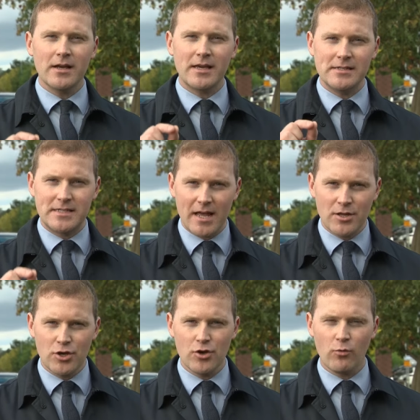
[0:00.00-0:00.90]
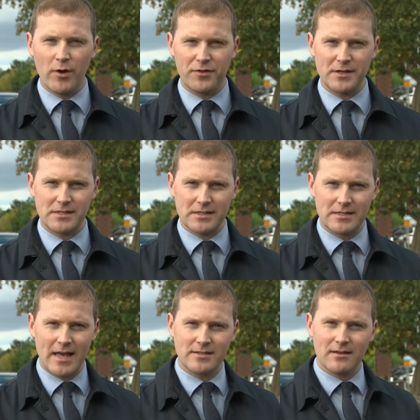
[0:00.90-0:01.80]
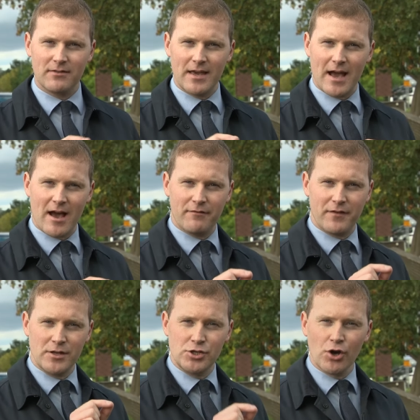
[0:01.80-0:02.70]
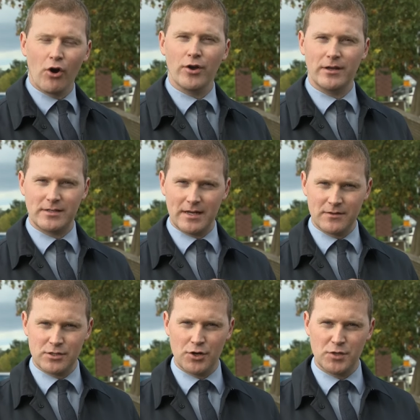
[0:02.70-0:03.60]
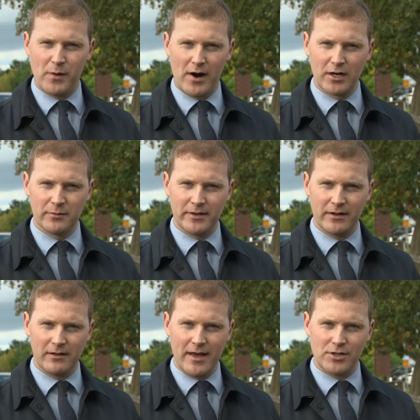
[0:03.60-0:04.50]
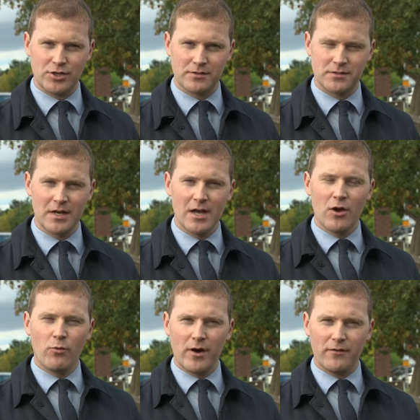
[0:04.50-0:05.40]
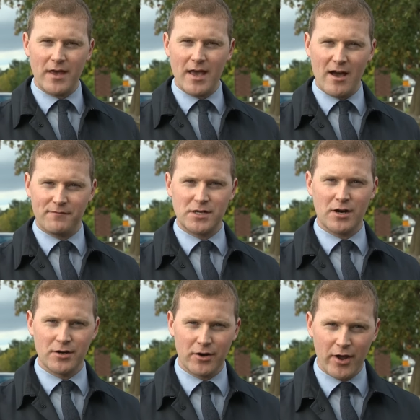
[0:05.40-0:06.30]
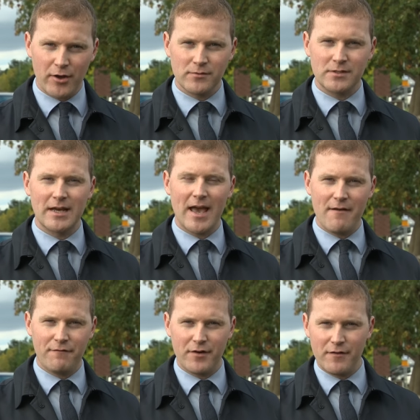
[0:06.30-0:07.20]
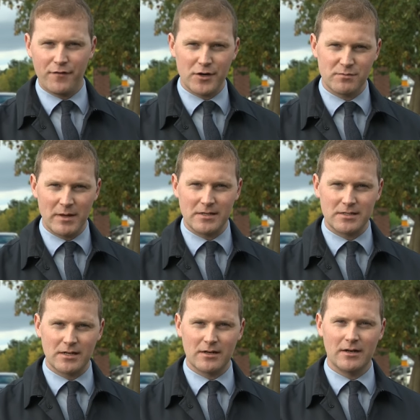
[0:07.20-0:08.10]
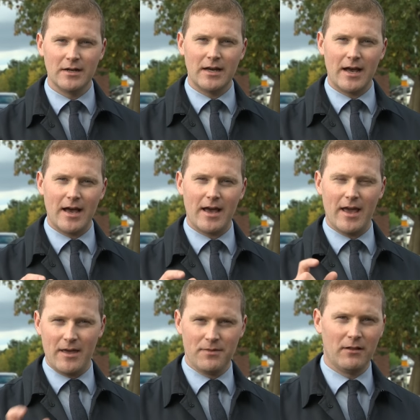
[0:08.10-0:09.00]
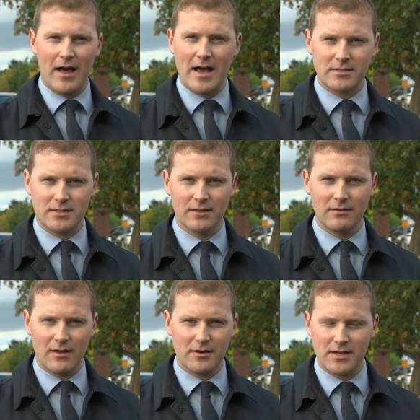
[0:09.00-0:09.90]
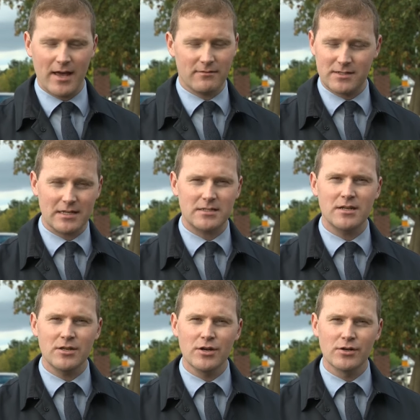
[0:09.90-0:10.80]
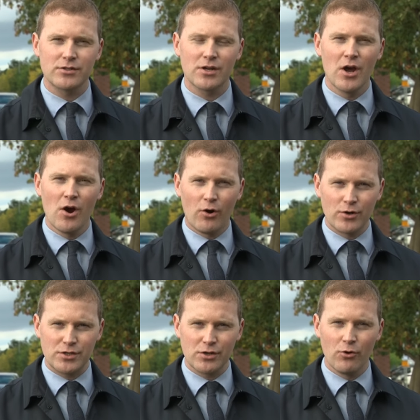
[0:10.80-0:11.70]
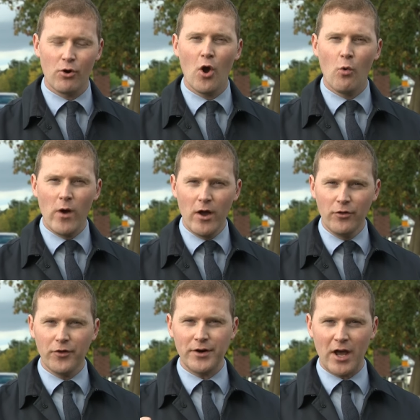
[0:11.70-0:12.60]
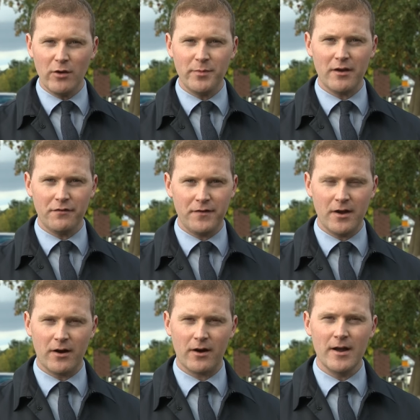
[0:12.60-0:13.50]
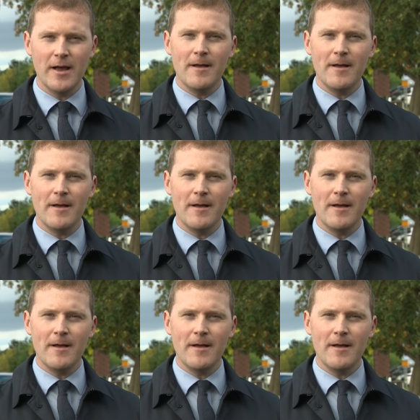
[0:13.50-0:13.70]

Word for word: continue with the success that they have enjoyed in the Scottish Parliament elections, where they have turned around every First Minister uh, in the last 30, uh, 16 years or so. Will there now be a fear